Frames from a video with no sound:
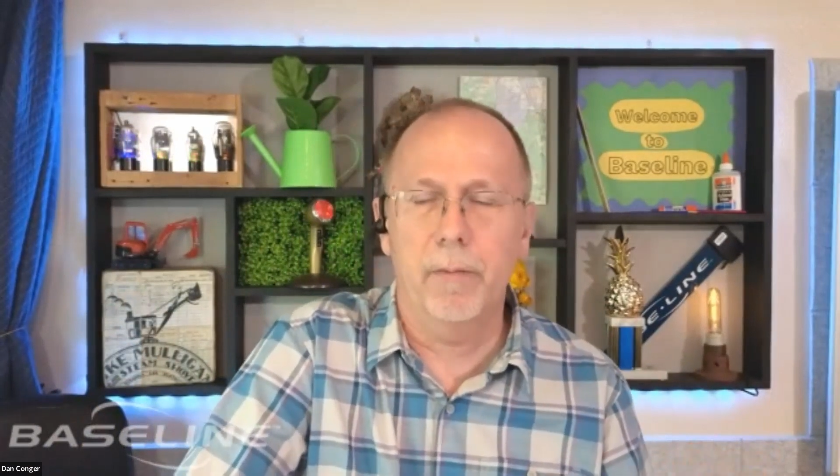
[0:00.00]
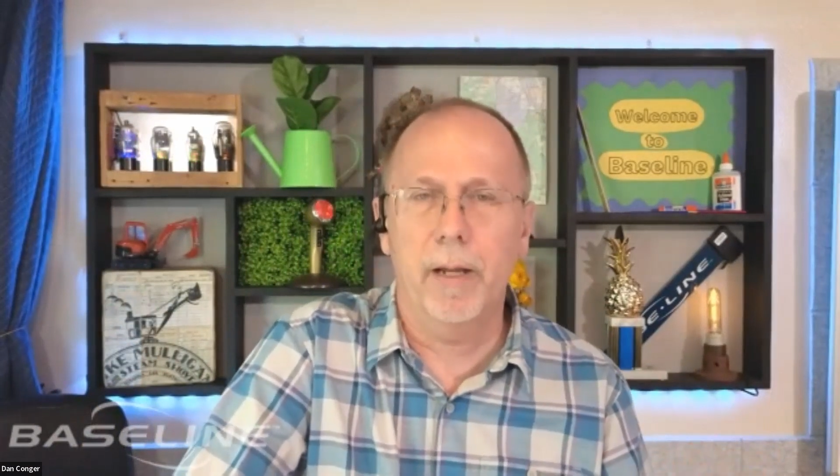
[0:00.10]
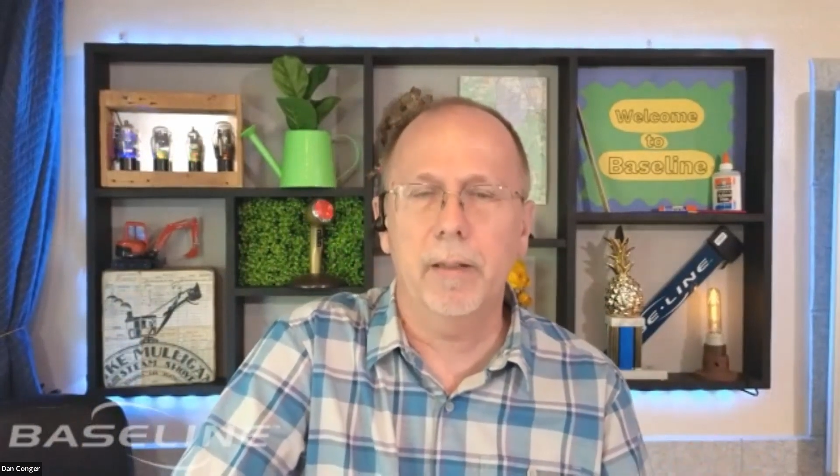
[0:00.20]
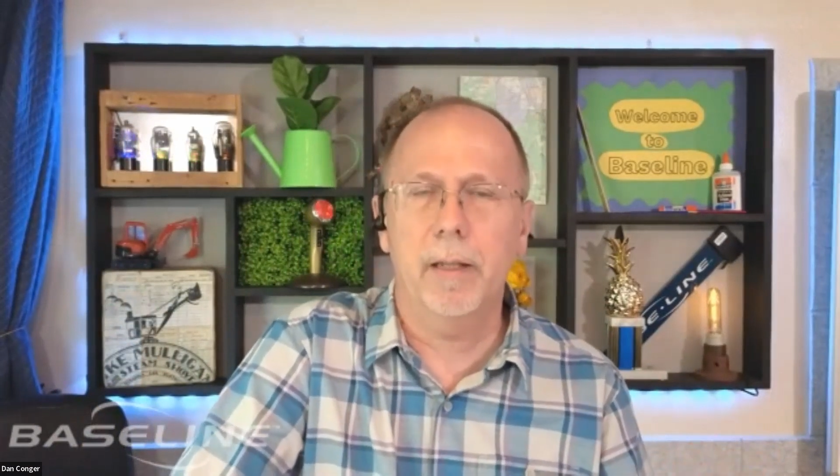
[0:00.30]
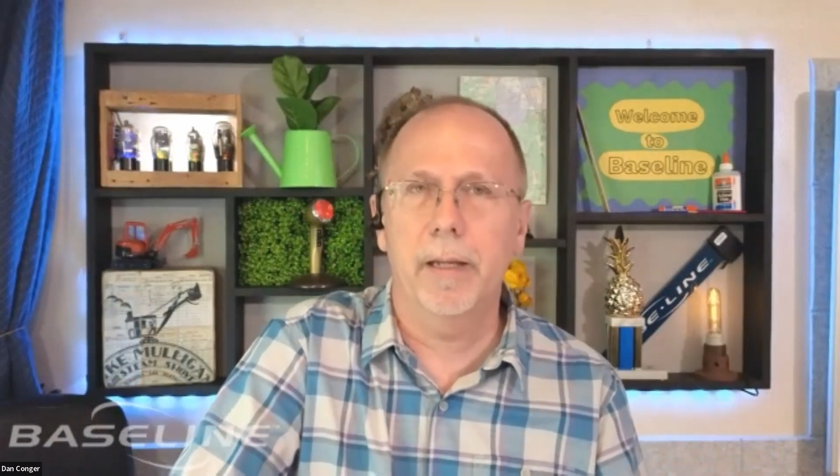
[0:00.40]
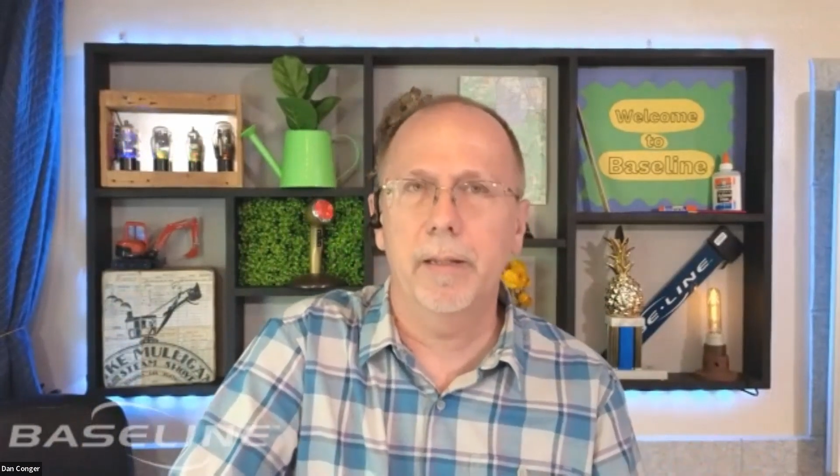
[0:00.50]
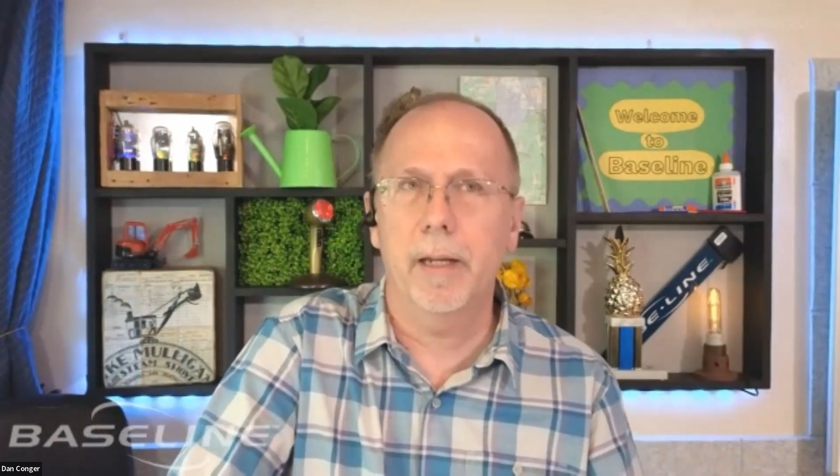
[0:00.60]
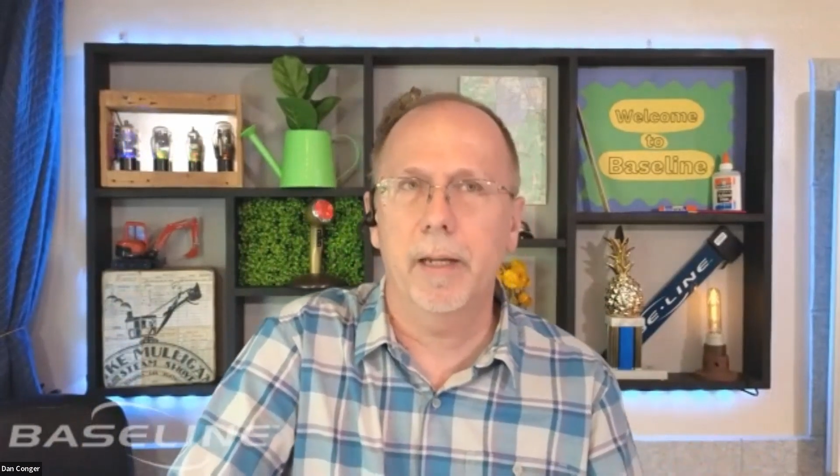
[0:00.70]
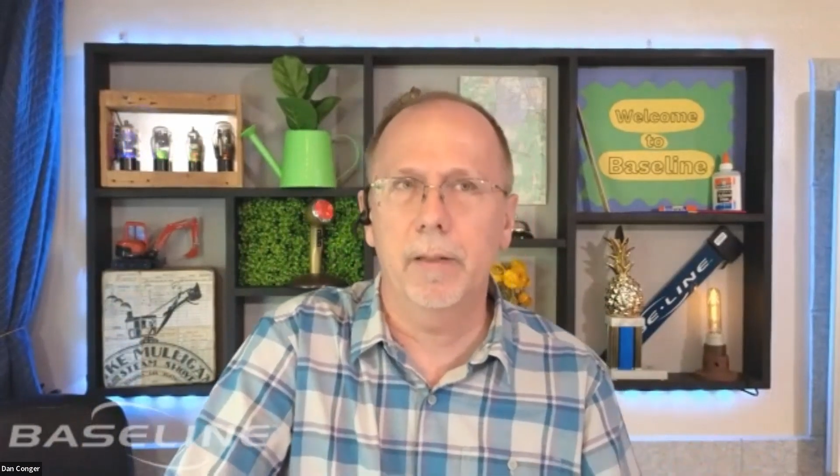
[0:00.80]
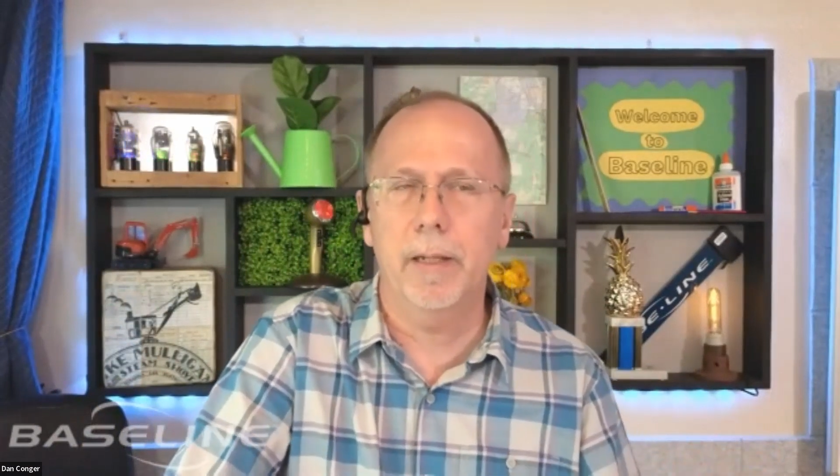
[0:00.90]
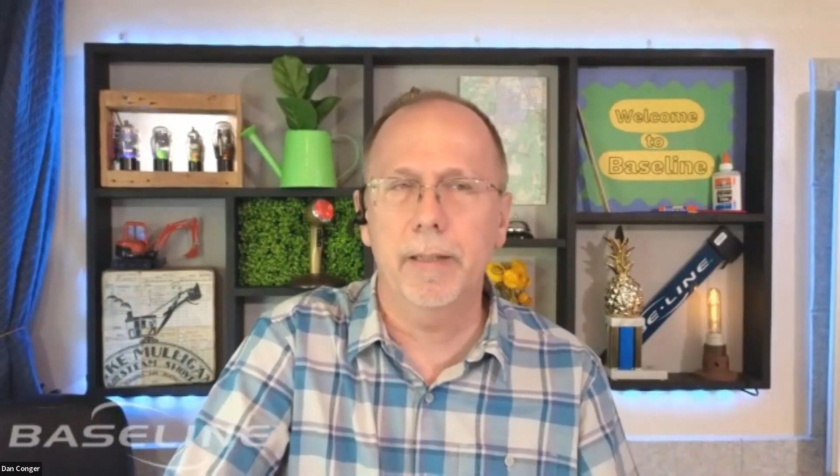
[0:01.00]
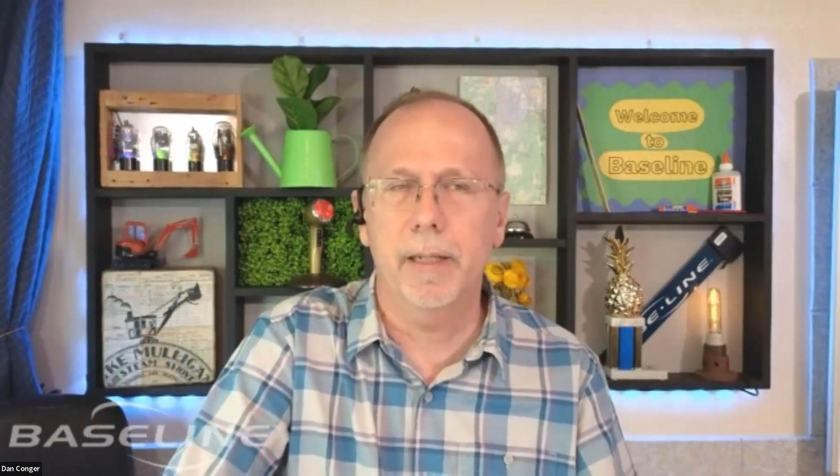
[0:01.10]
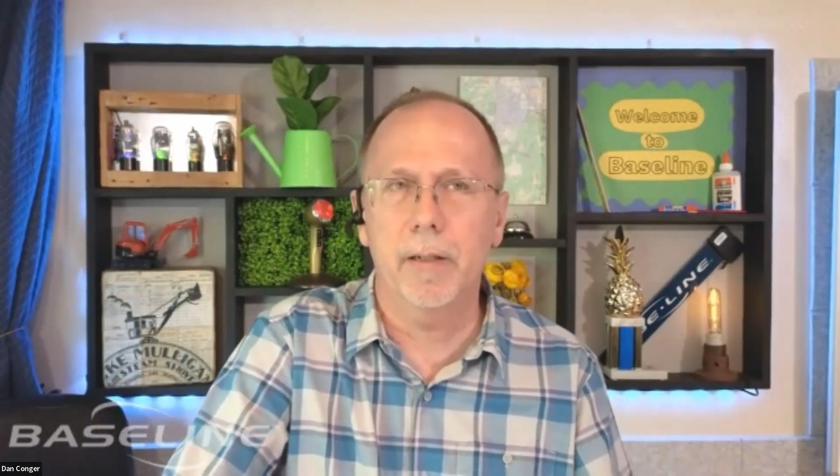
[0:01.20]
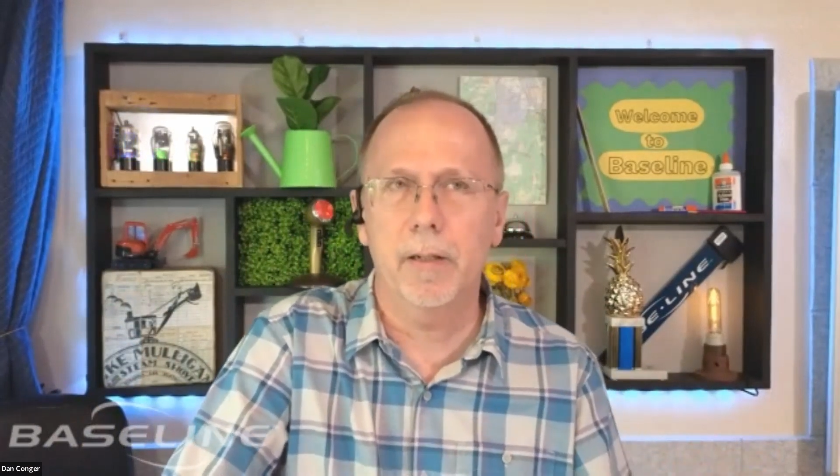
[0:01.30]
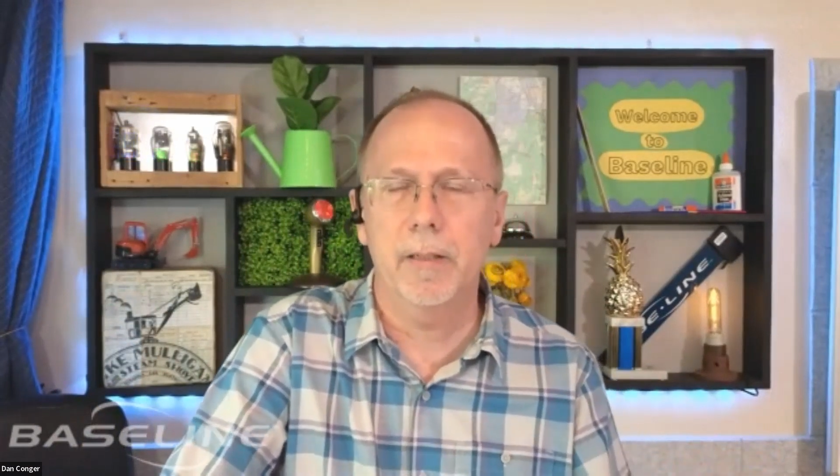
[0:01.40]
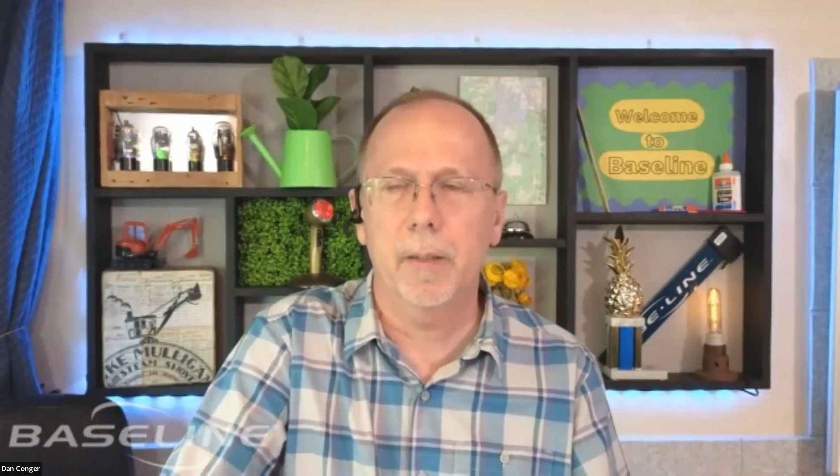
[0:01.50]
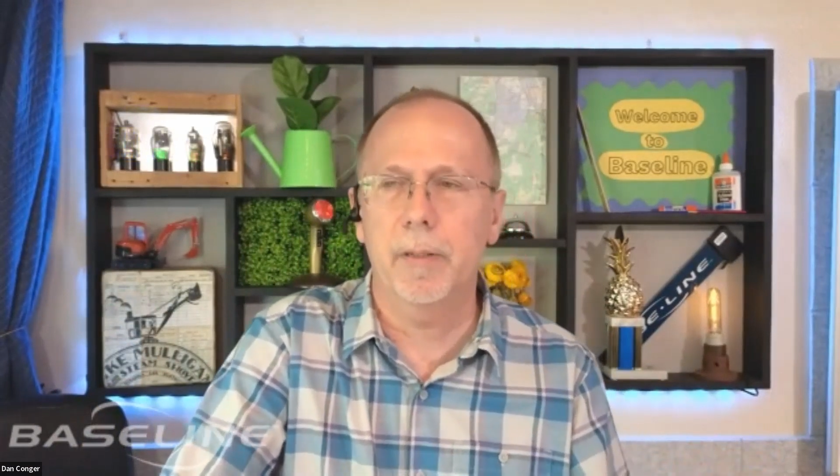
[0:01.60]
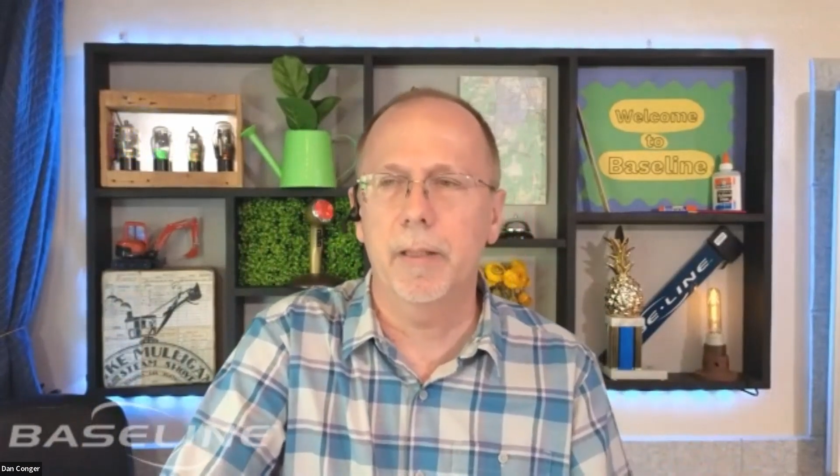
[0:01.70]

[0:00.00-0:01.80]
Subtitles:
I like that concept.